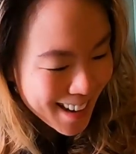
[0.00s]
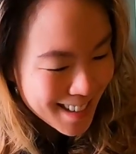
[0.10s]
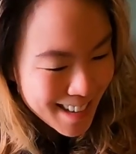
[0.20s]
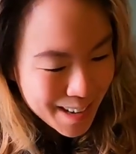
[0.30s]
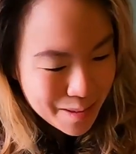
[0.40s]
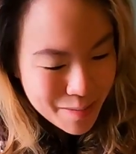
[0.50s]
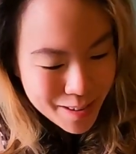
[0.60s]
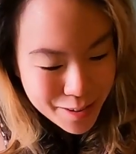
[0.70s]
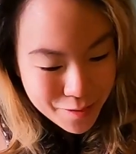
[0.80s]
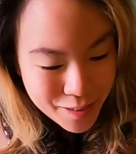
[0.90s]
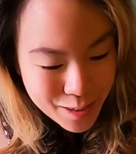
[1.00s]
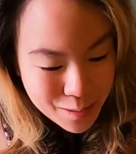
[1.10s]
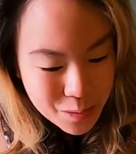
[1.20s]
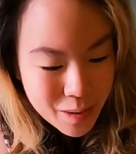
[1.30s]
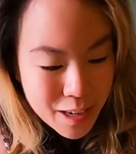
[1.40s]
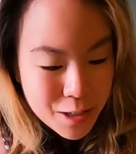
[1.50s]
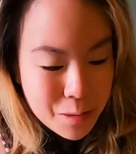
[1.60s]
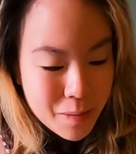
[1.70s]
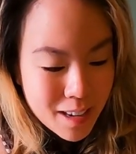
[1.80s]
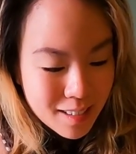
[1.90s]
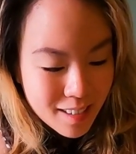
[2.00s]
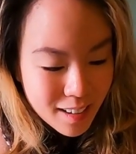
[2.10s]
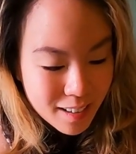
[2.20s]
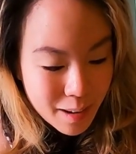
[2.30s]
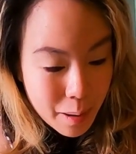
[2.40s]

Check out my other videos when I germinated